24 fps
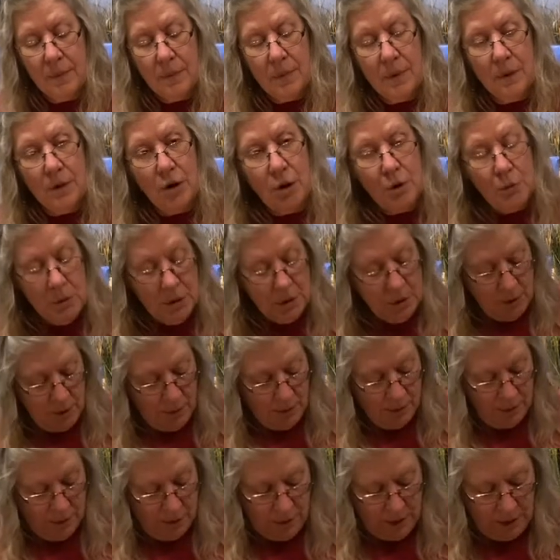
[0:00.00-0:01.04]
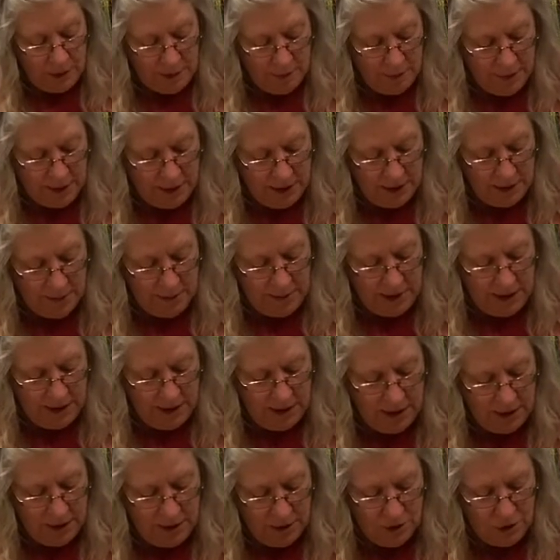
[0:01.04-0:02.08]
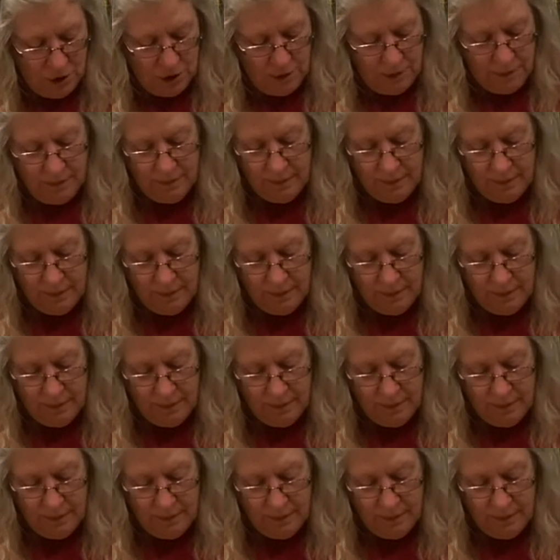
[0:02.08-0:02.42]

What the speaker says: you would go along the bottom edge